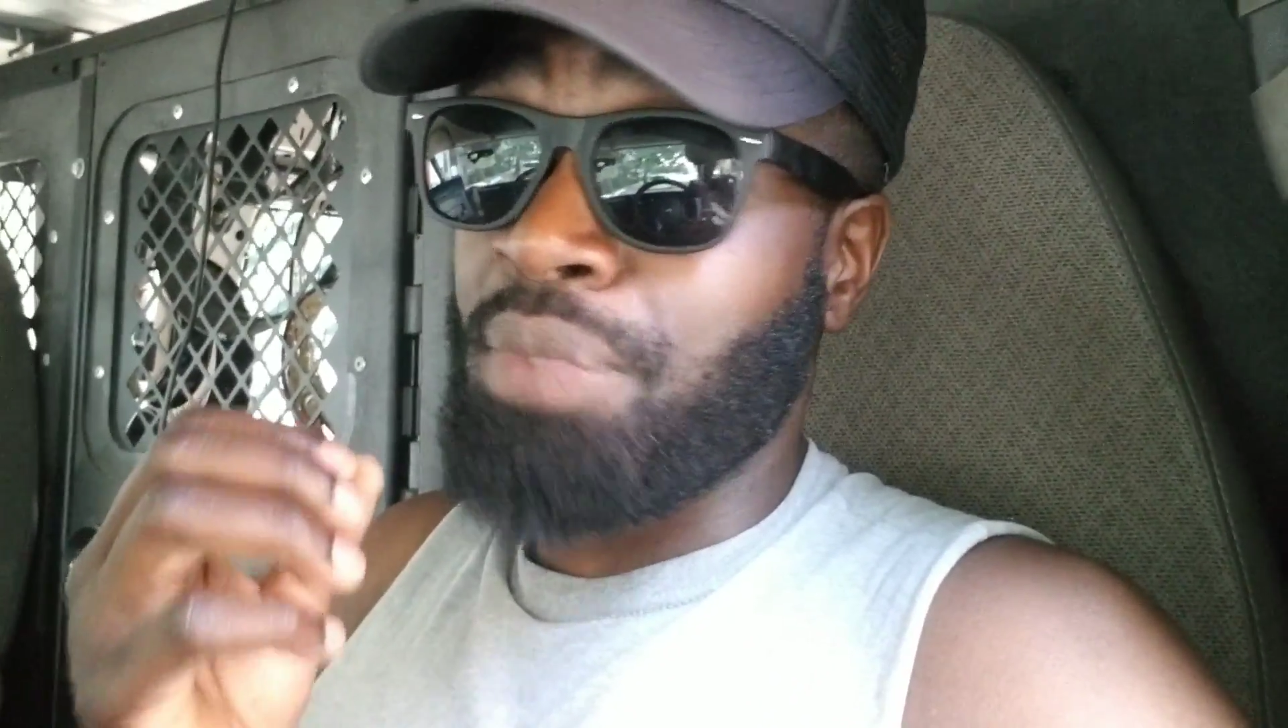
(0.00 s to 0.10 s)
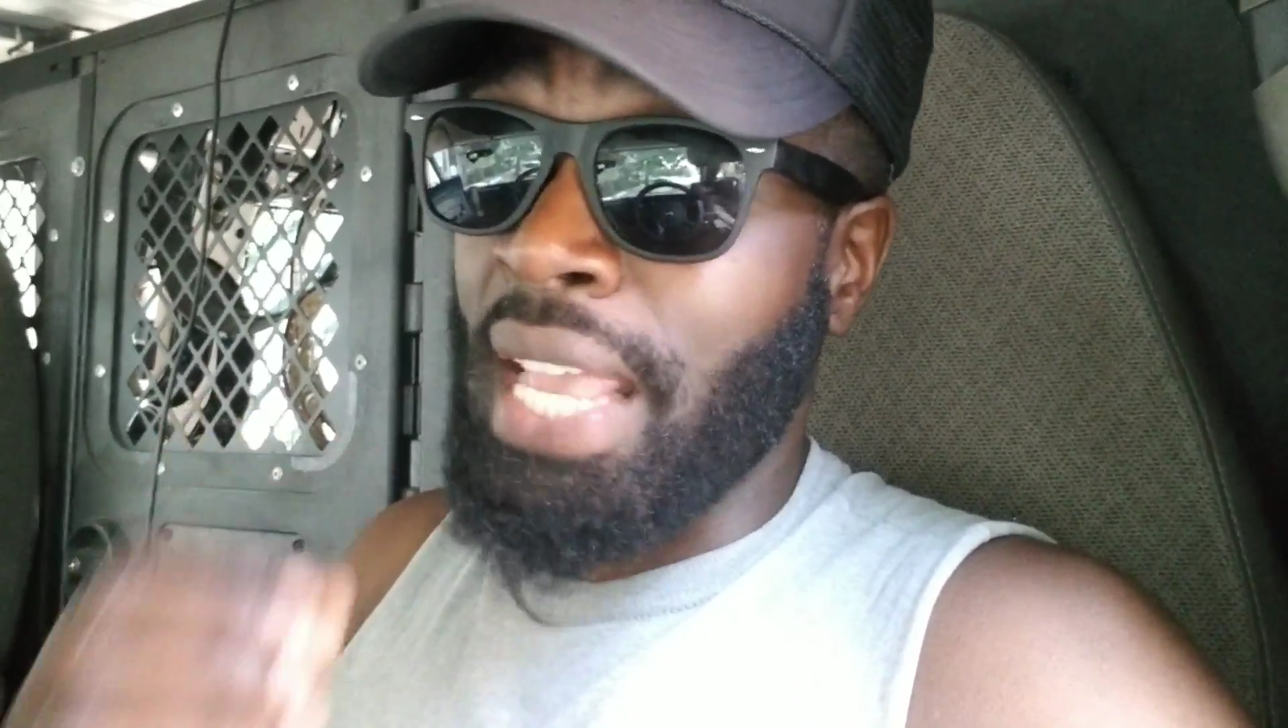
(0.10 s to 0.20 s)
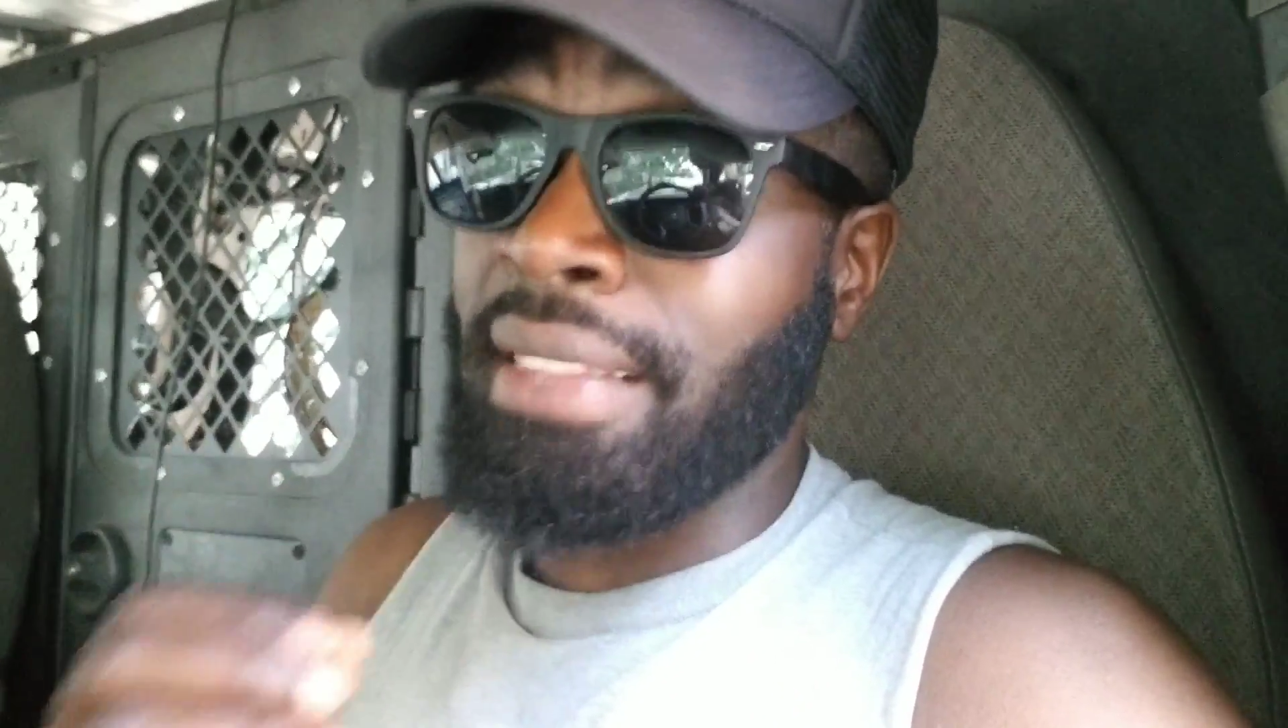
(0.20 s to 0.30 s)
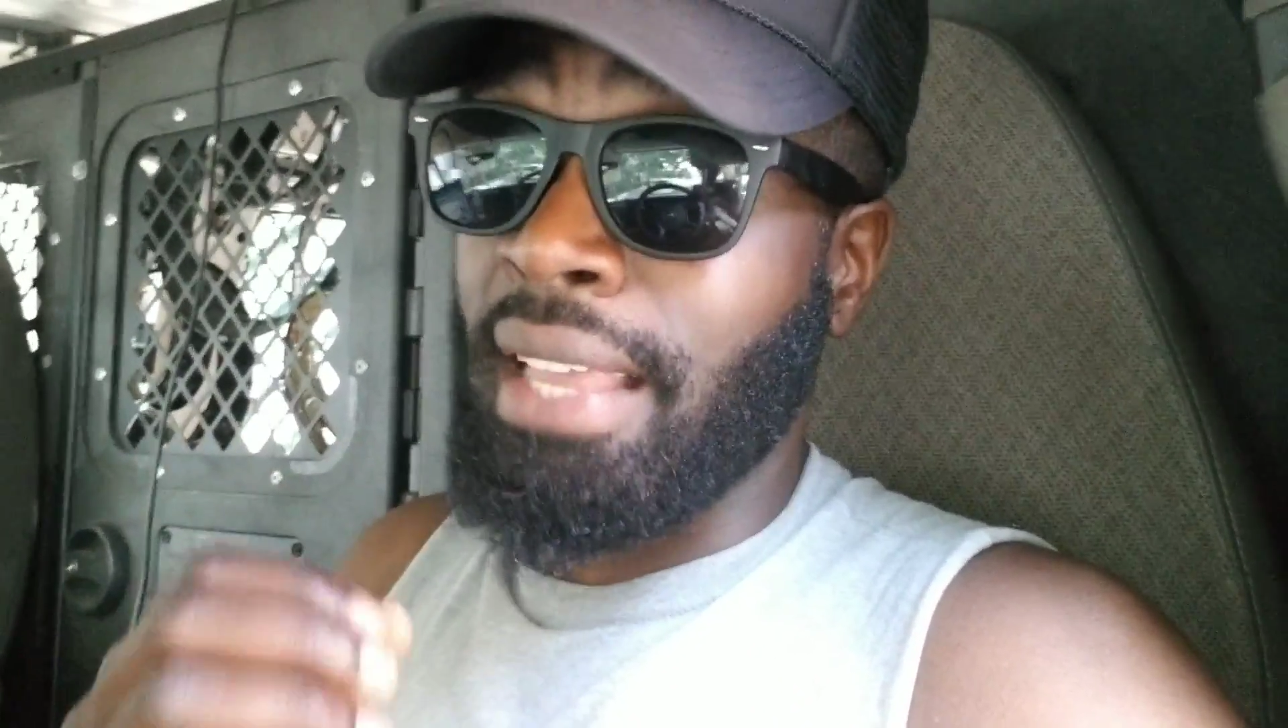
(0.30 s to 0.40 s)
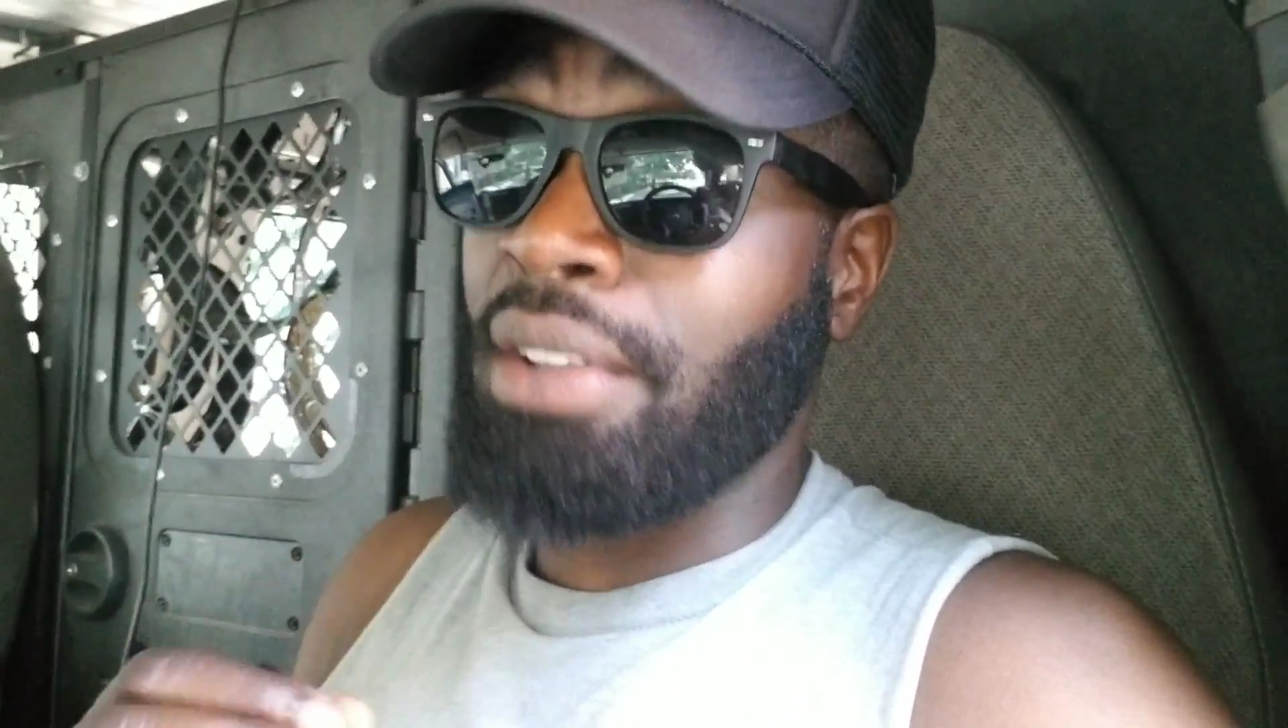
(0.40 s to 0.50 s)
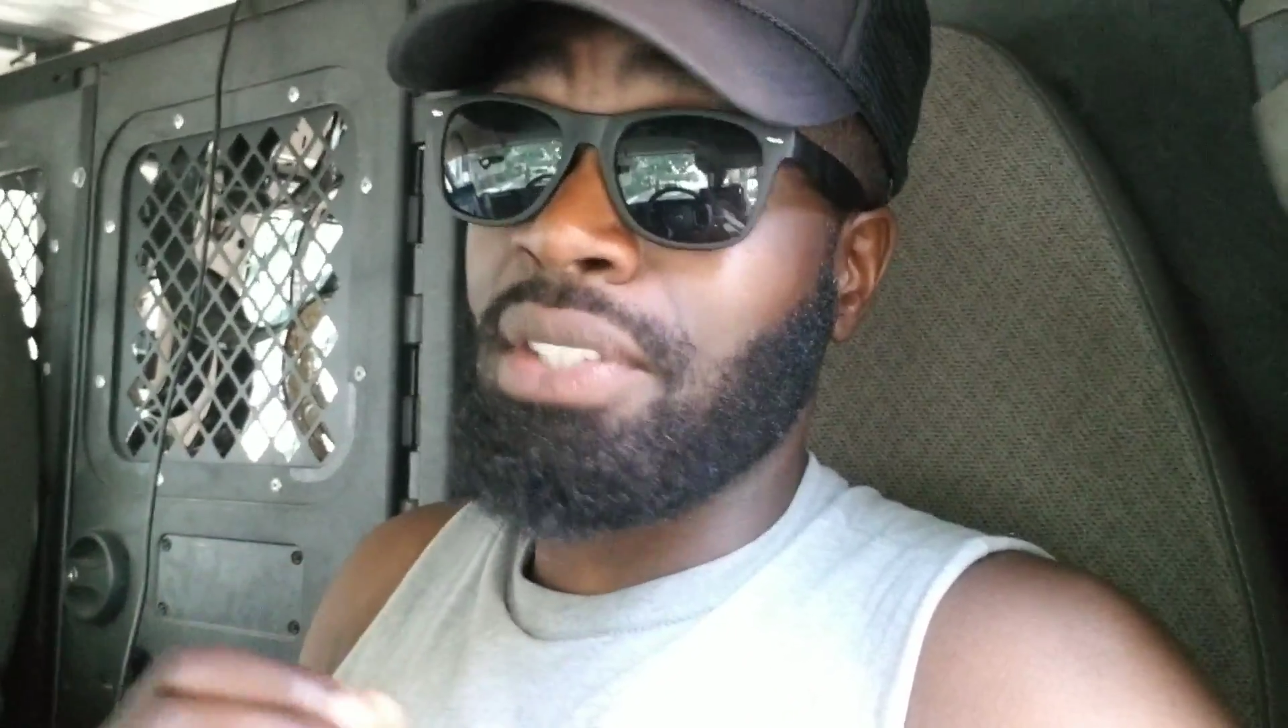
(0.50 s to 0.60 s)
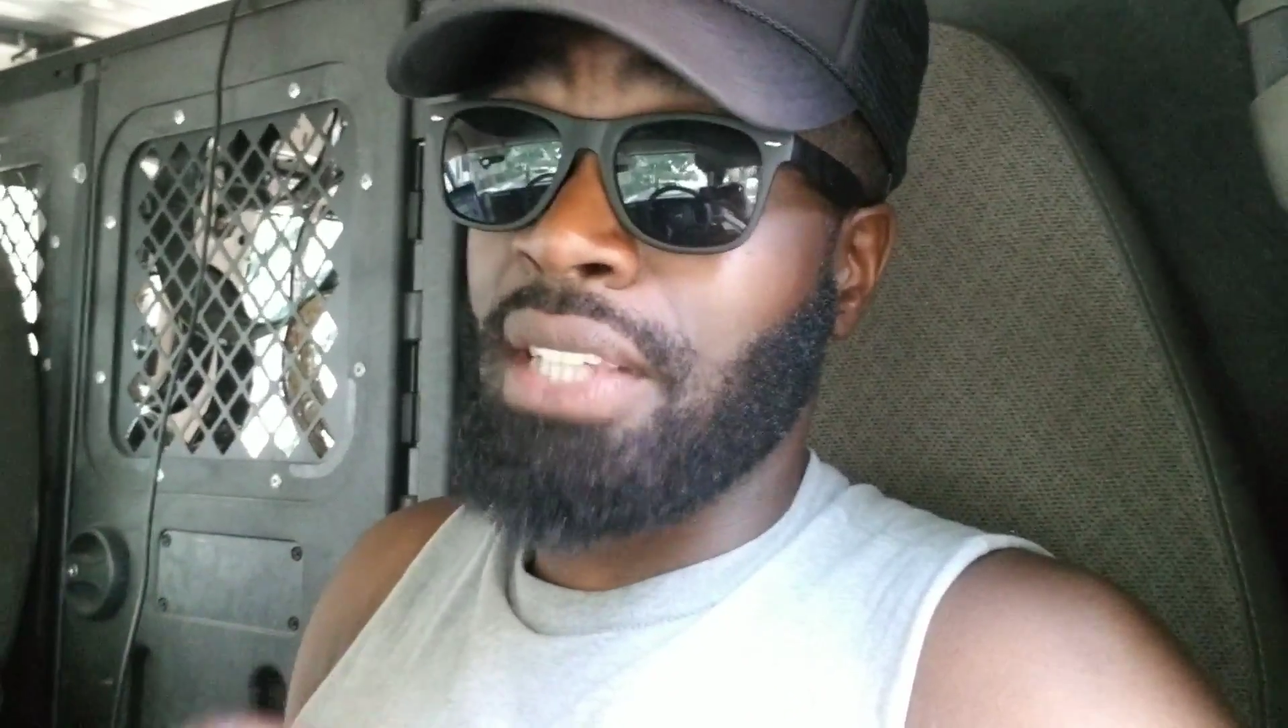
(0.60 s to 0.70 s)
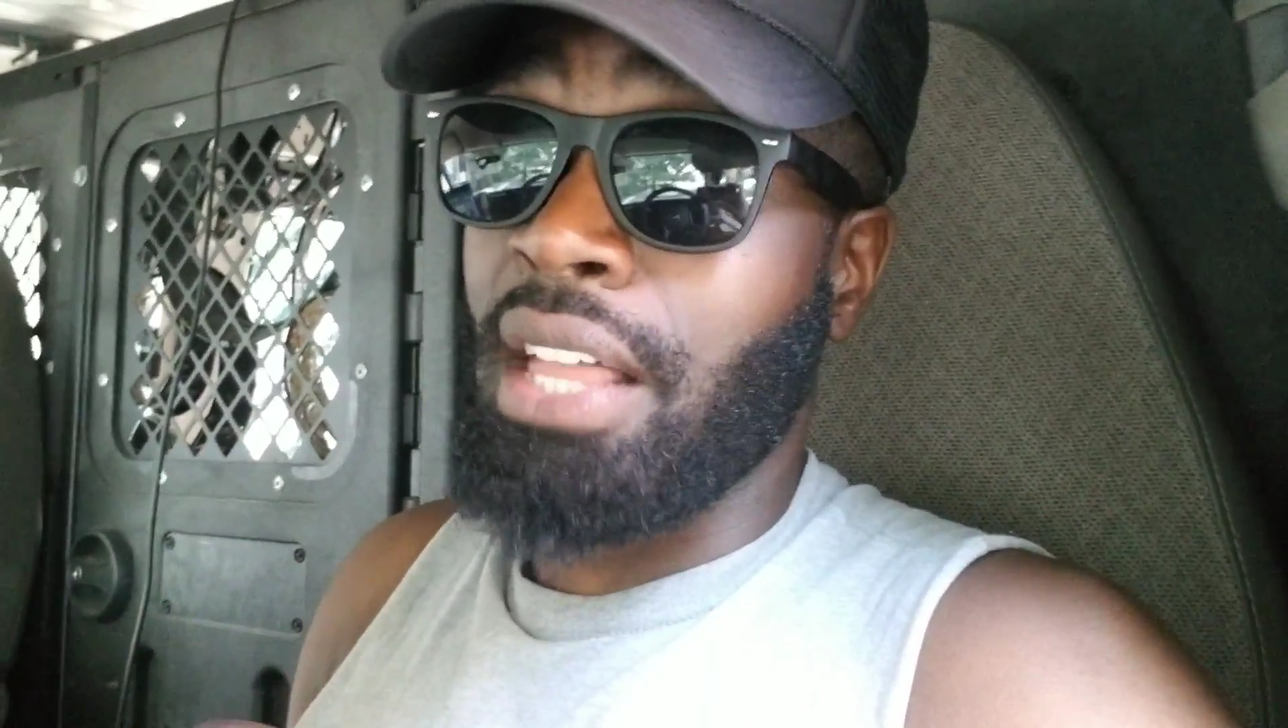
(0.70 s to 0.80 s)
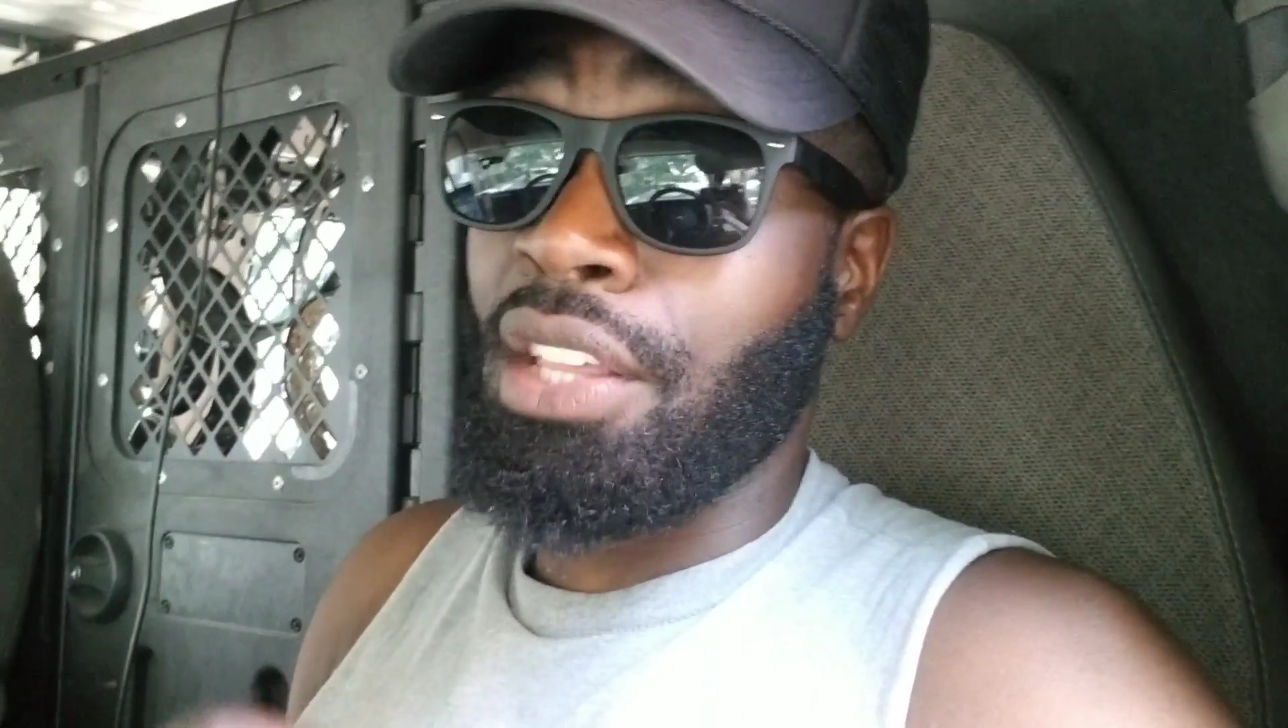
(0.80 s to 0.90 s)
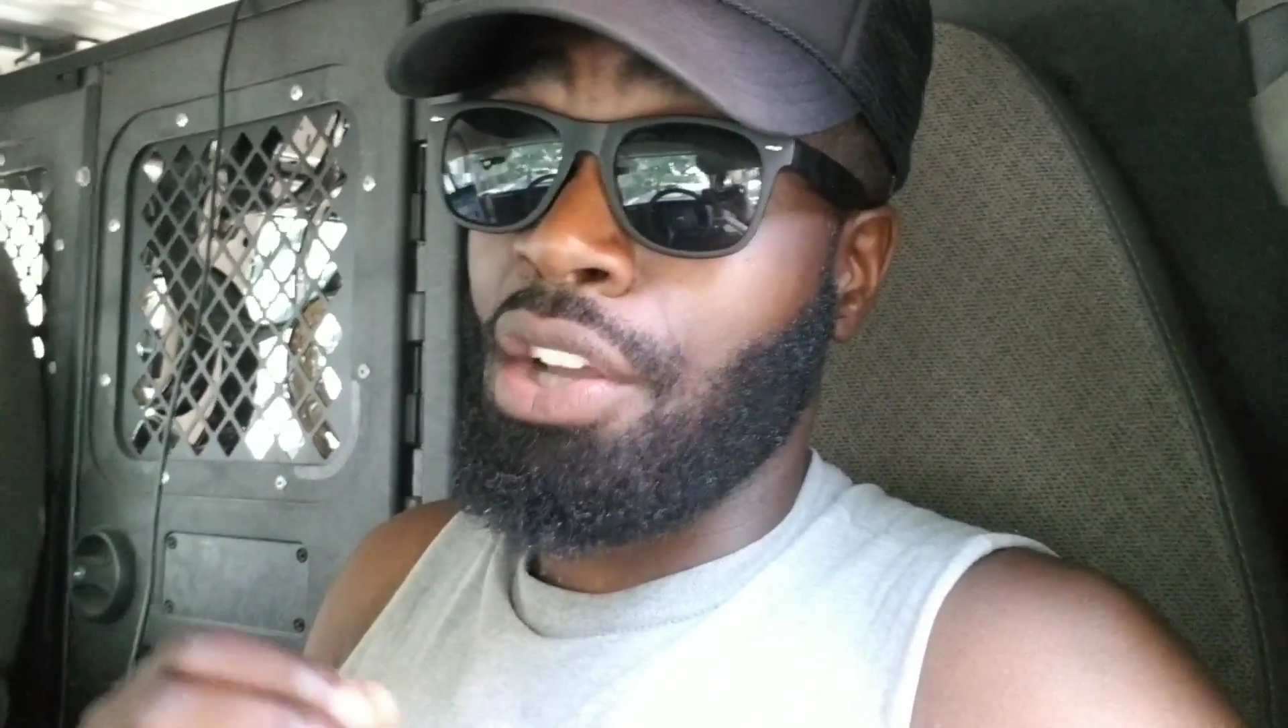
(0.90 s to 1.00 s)

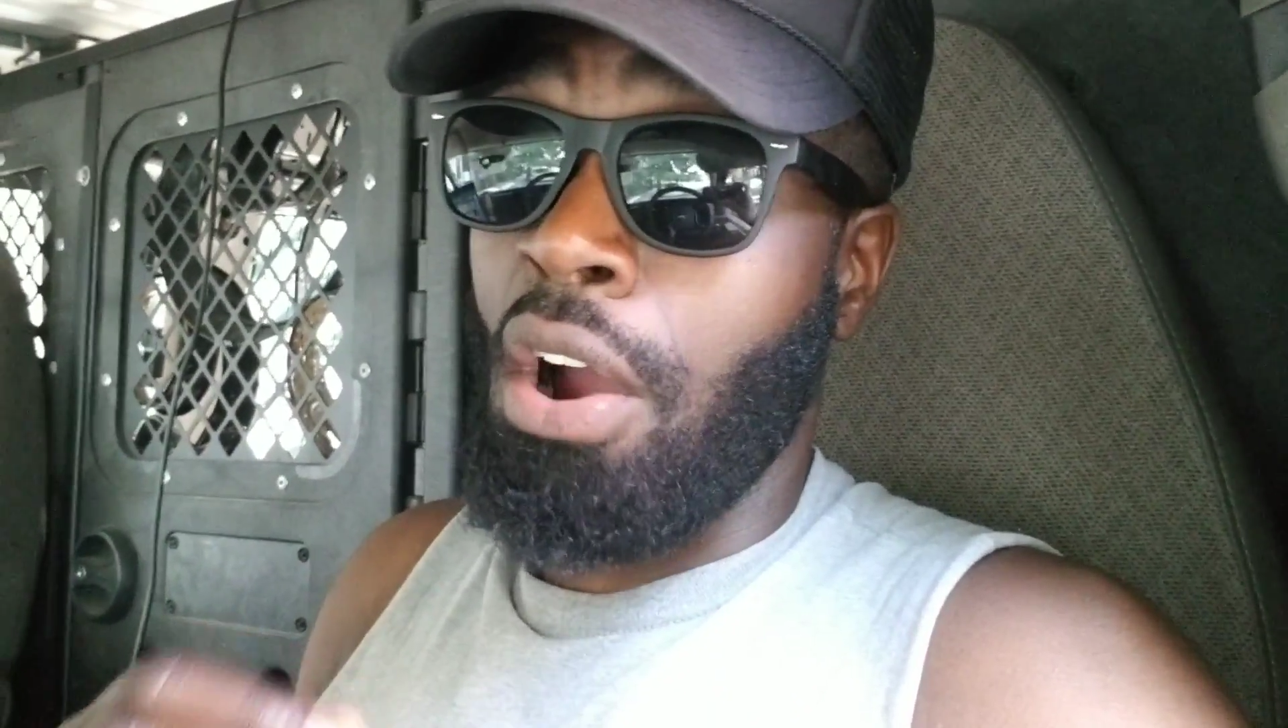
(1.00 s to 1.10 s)
$10,000